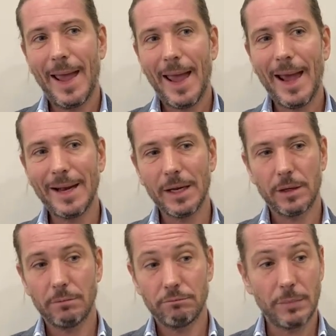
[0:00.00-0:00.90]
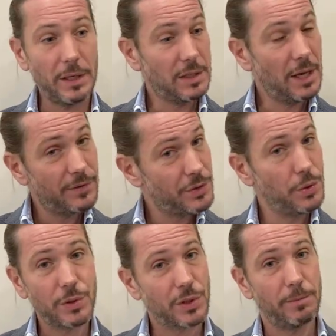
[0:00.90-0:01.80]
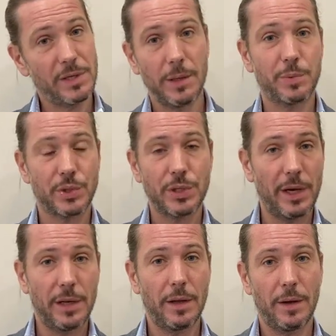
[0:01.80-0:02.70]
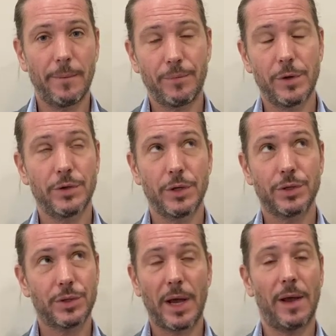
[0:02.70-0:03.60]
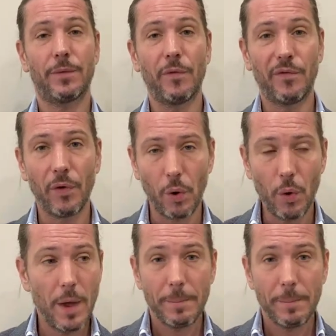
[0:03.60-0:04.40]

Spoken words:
And it gives you some tips, and you just have to follow.